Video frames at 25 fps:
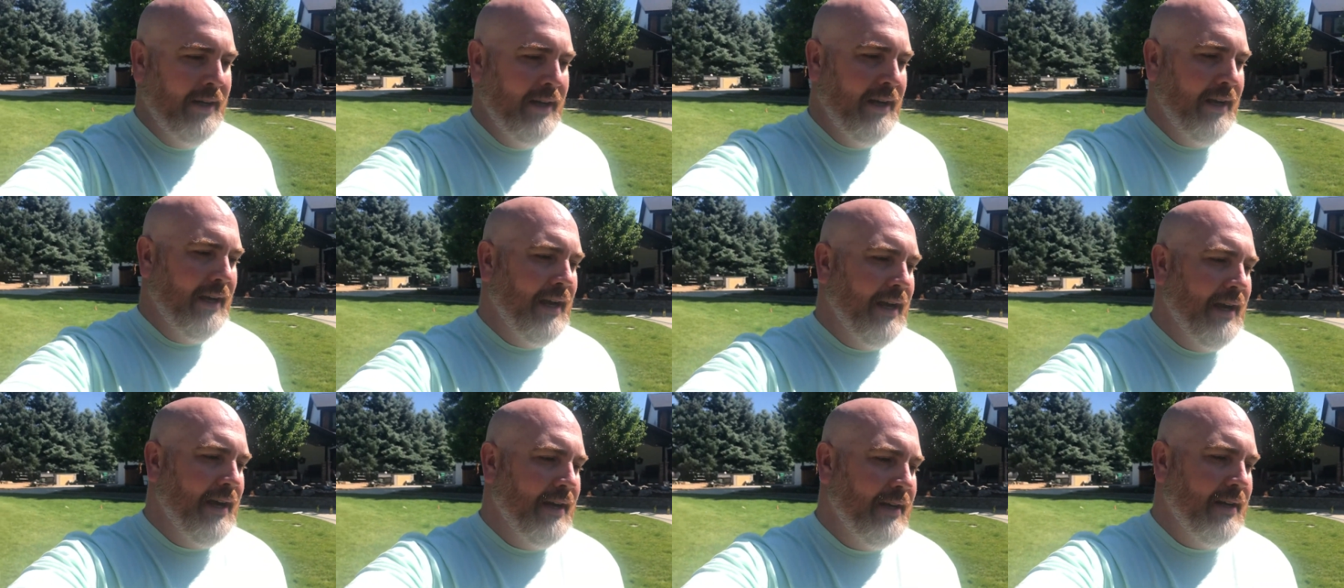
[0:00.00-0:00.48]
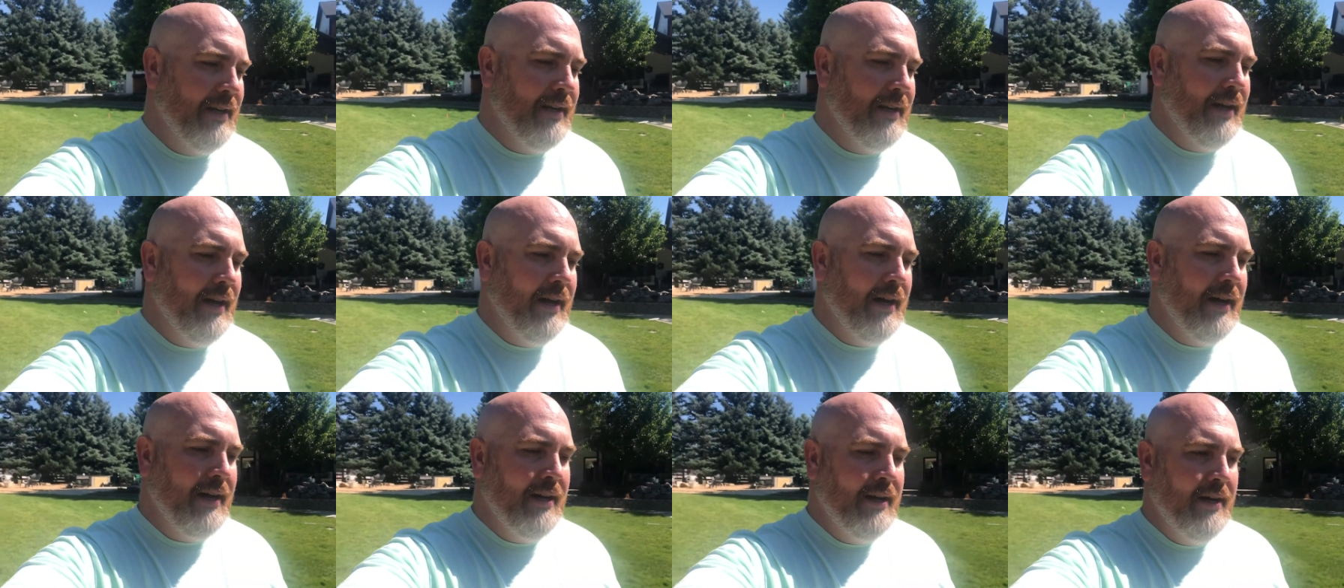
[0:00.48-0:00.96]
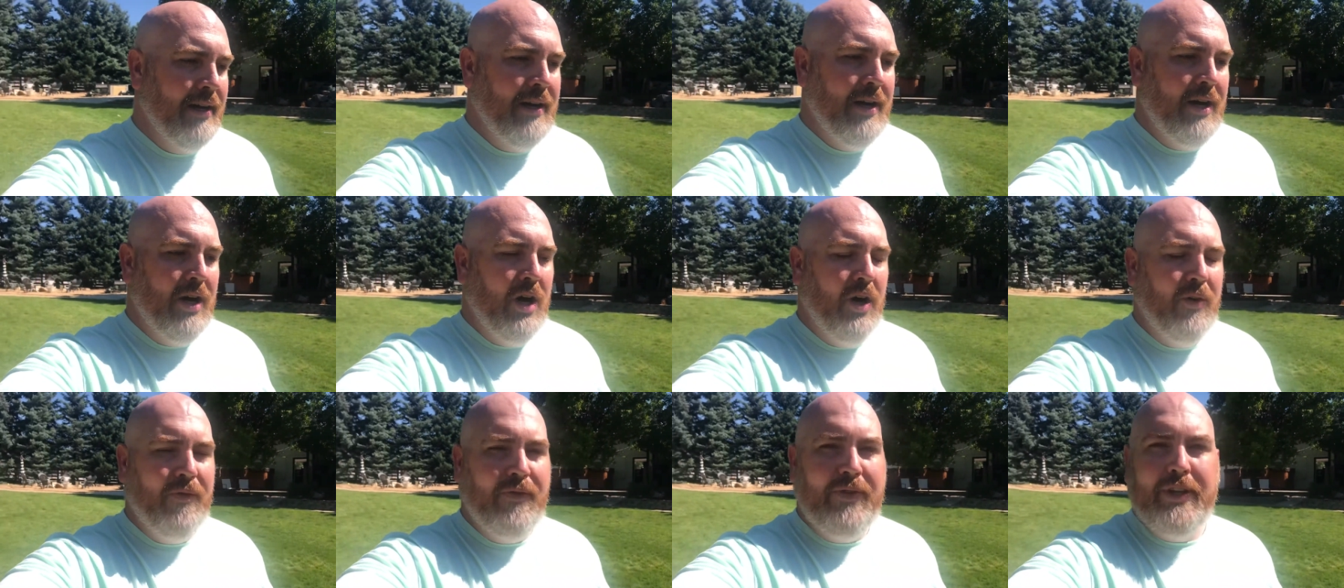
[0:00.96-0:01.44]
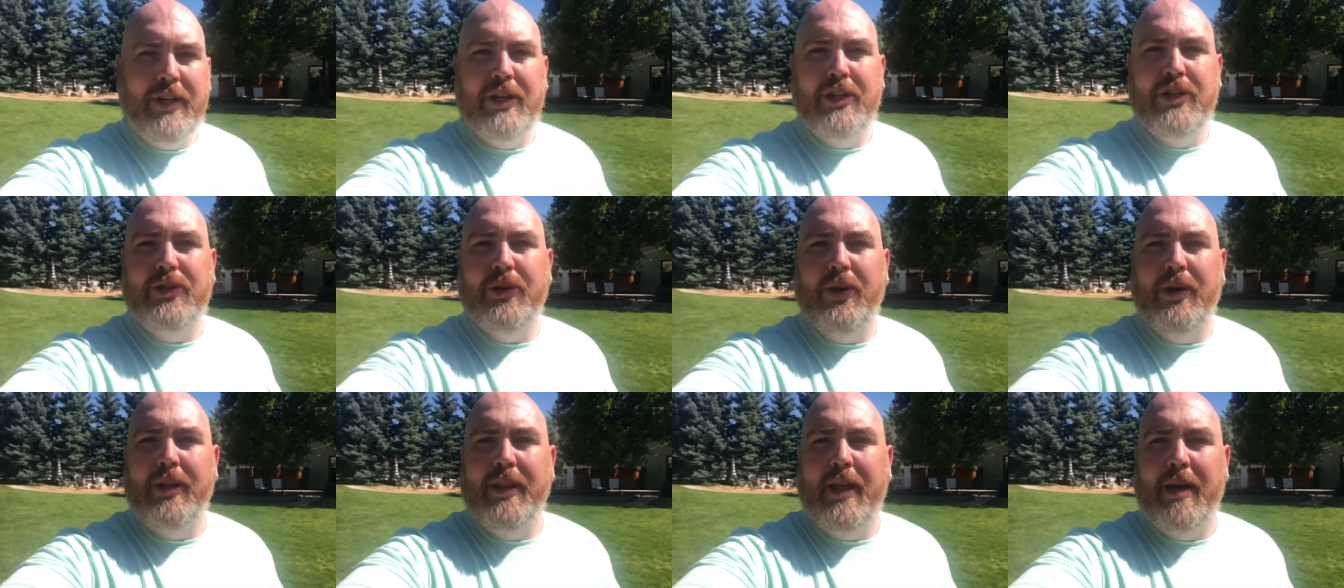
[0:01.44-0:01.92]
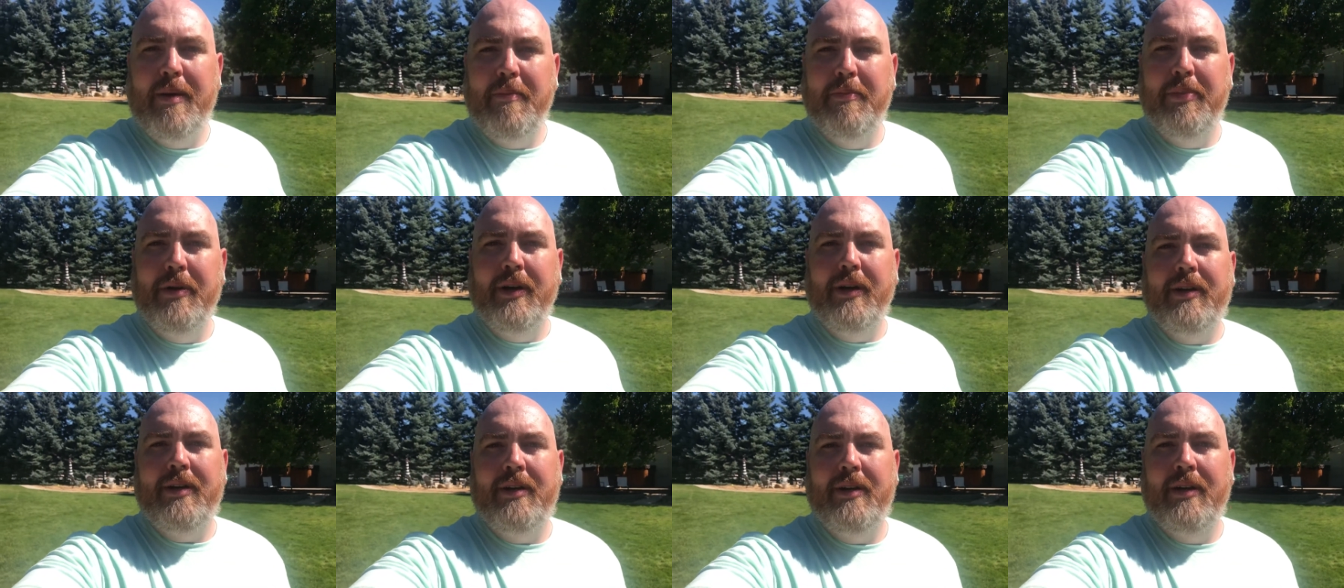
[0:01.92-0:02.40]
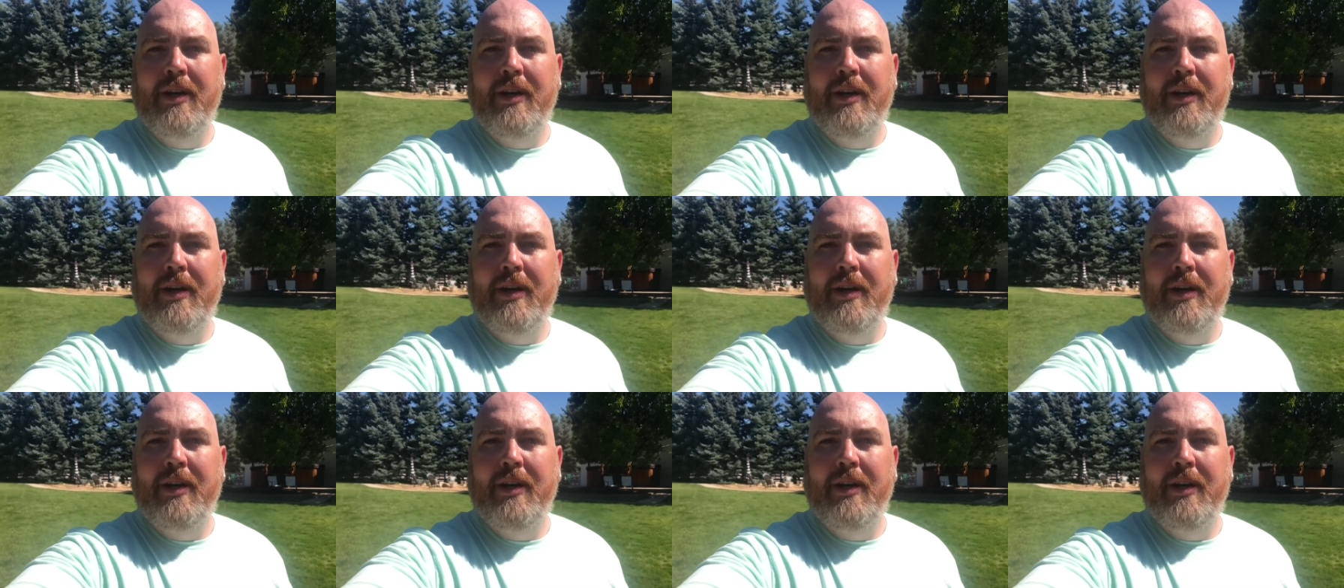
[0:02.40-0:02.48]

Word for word: And uh, hopefully enjoy that book.